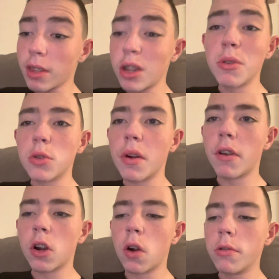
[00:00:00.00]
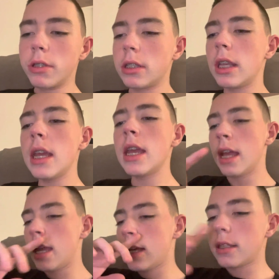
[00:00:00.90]
about at 12 o'clock today,
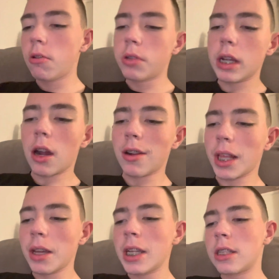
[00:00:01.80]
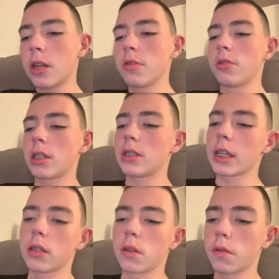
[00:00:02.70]
Celtic are delighted to announce the
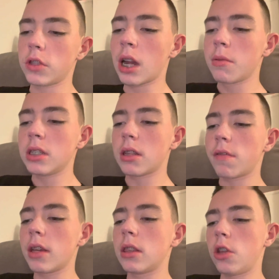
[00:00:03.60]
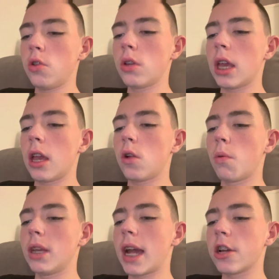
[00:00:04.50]
signing of Japanese defender Yuki
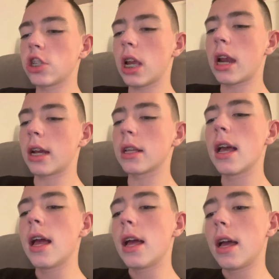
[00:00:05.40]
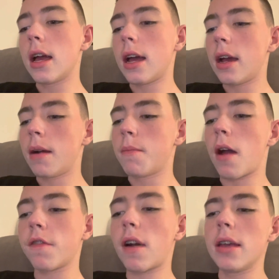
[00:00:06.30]
Kobayashi in a, um, a
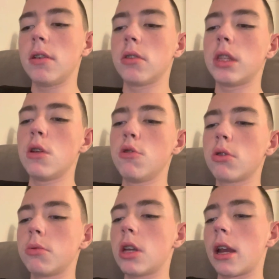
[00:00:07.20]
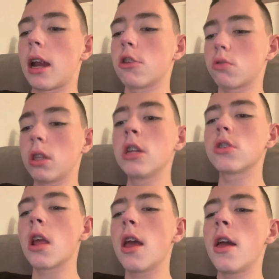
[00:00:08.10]
five-year deal subject to international
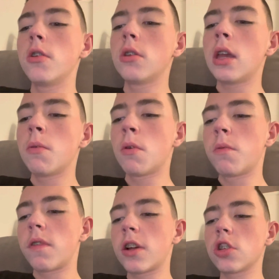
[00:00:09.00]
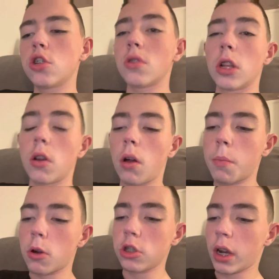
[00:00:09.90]
claims. Yuki will officially join the
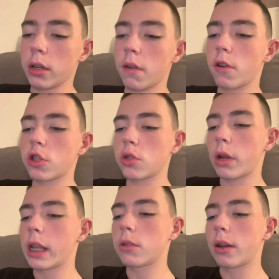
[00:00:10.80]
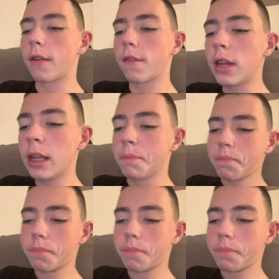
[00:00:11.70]
club on January 1st, 2023.